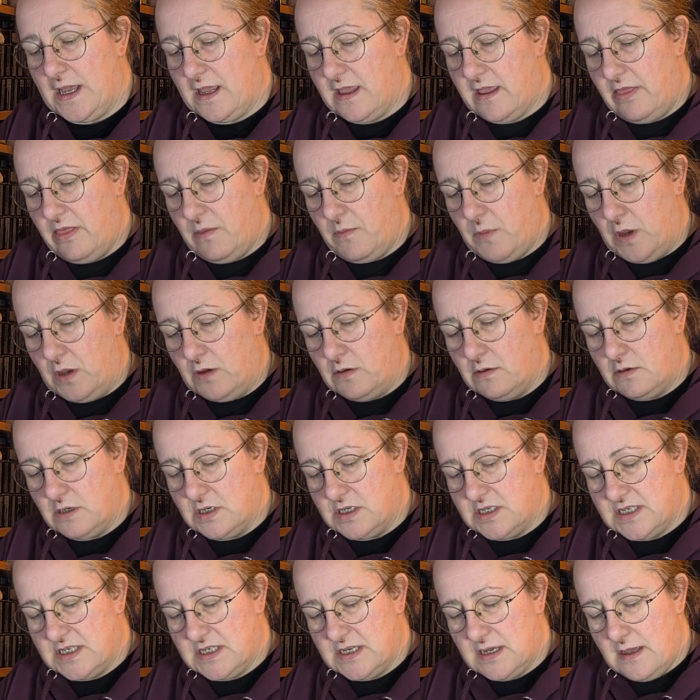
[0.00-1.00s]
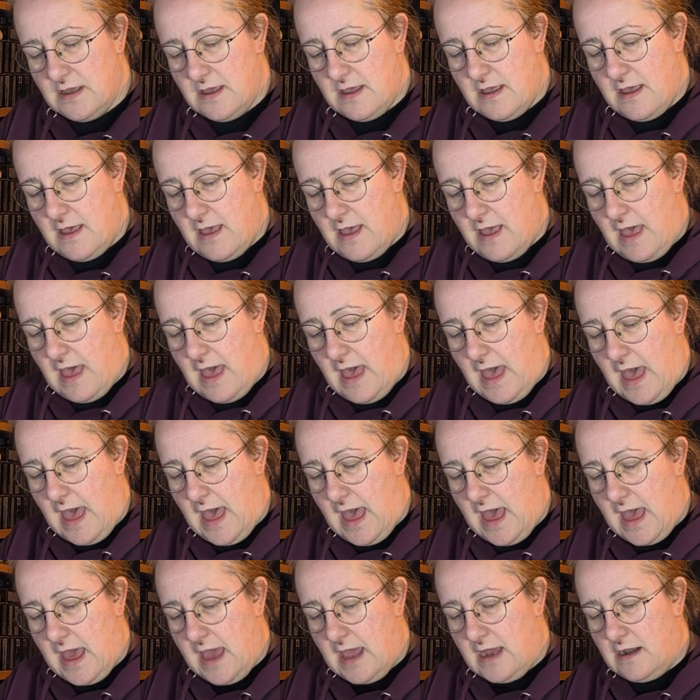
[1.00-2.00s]
all back in the box,
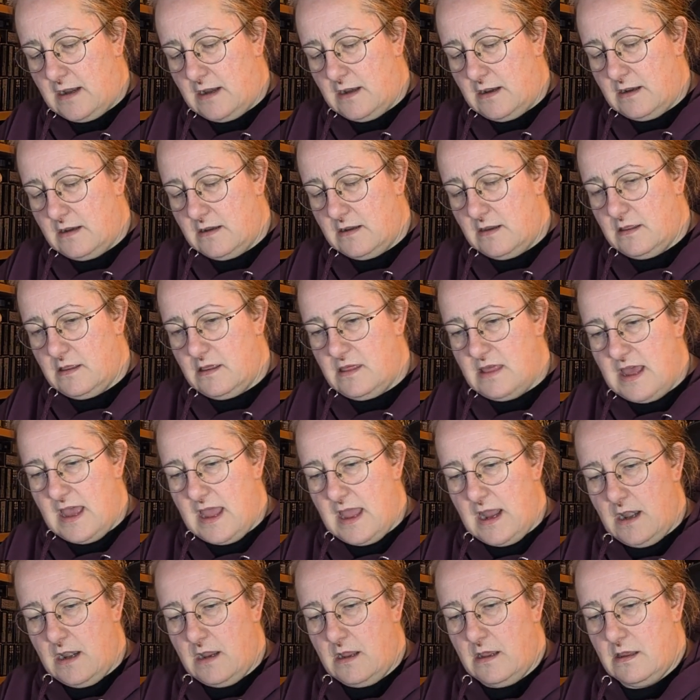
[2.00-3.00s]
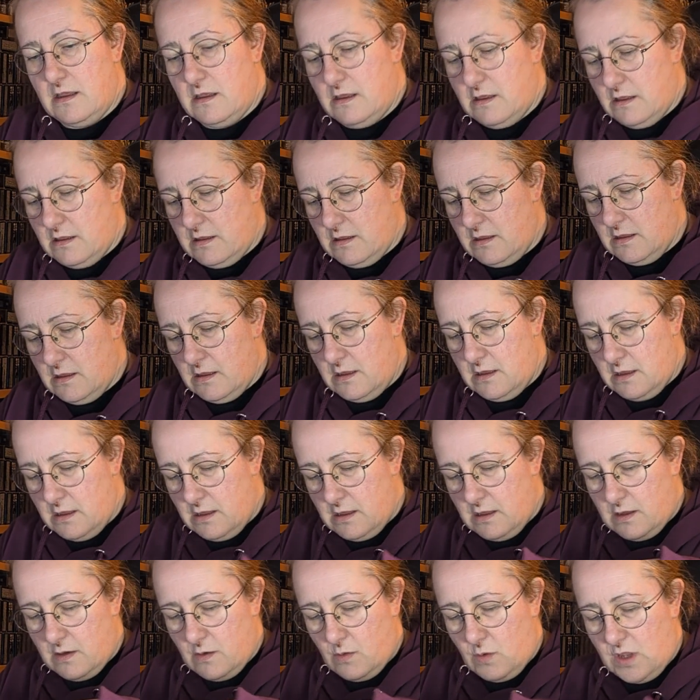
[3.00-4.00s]
and then
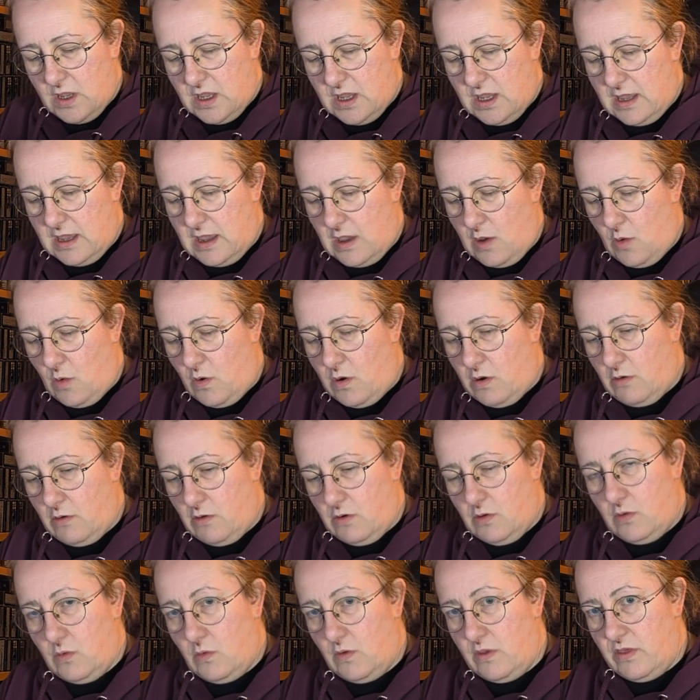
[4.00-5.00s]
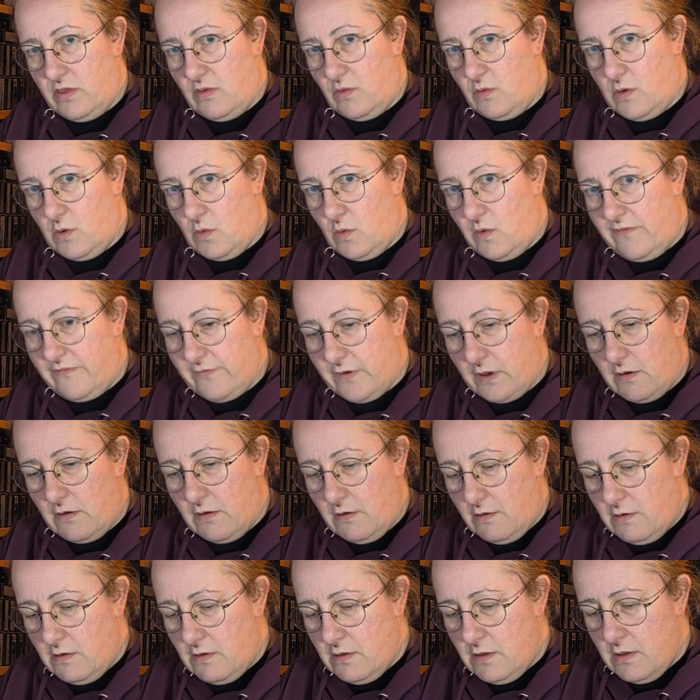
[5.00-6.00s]
we can go on with what we've
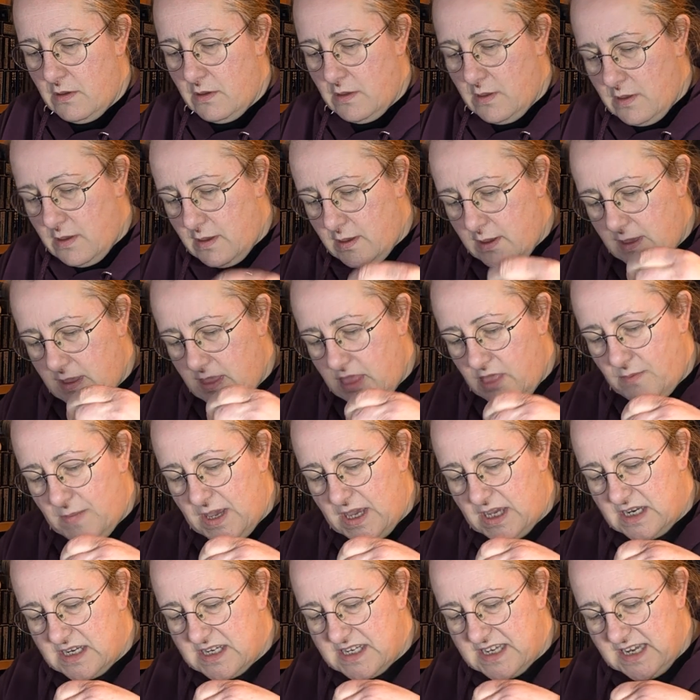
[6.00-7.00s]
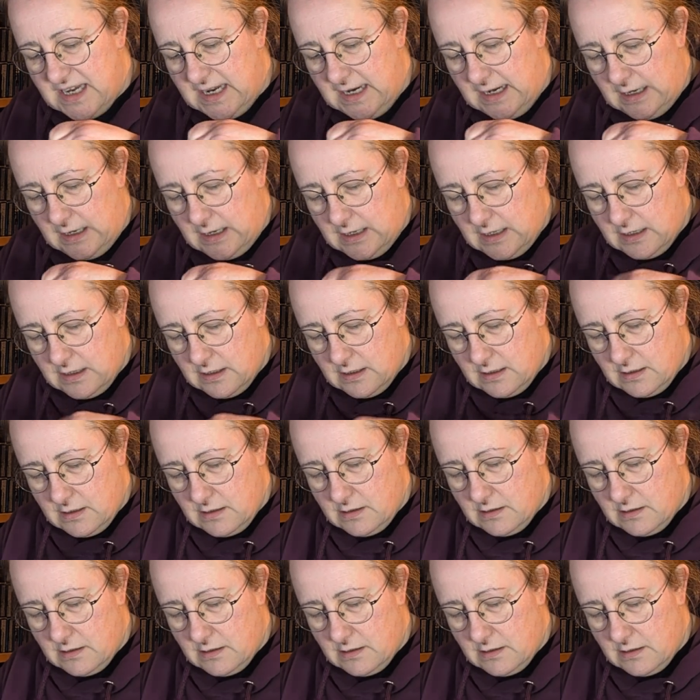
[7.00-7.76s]
got in the magazine.